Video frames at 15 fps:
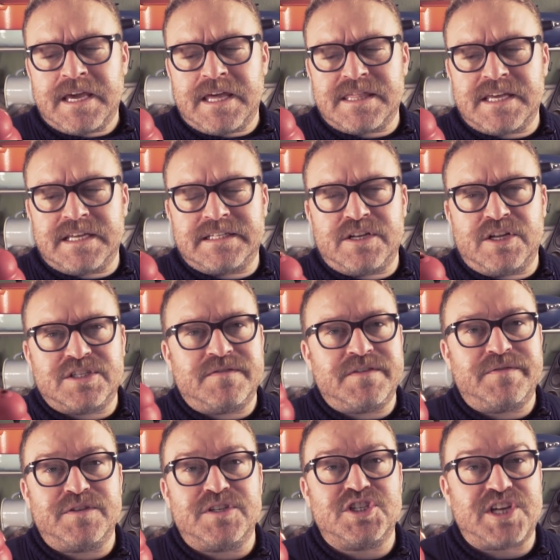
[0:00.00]
There's lots of
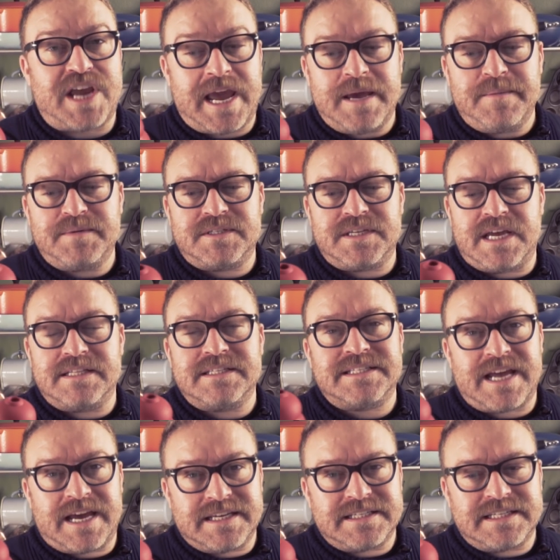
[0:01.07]
different shapes and
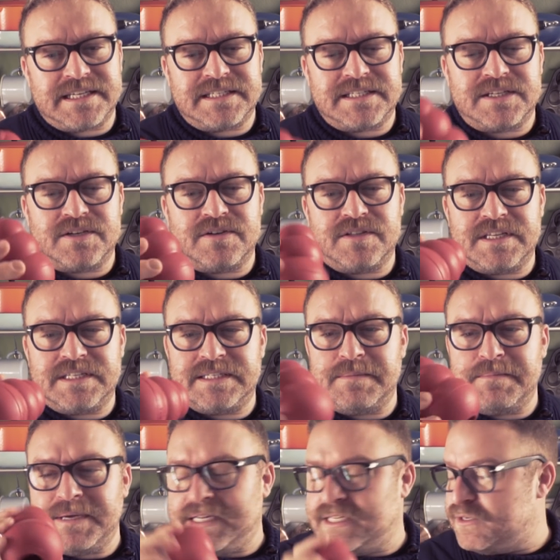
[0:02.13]
sizes. So this is a
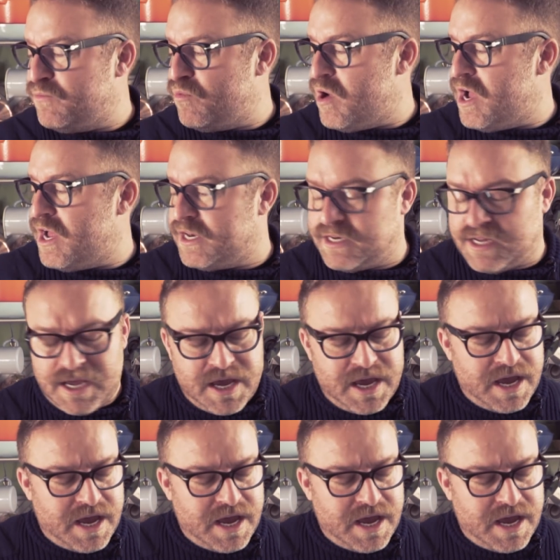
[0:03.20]
medium one,